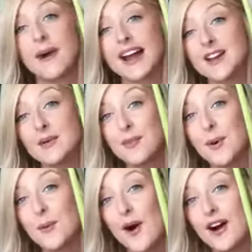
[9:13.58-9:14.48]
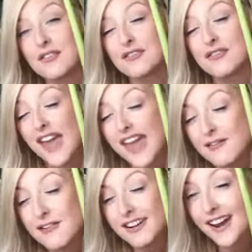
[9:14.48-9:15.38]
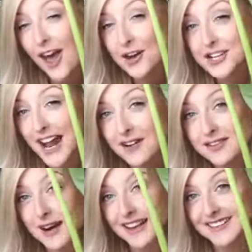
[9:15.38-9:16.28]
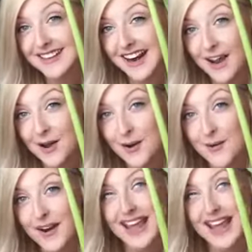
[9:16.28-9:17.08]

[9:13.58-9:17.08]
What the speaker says: my number 1 favorite large houseplant that I own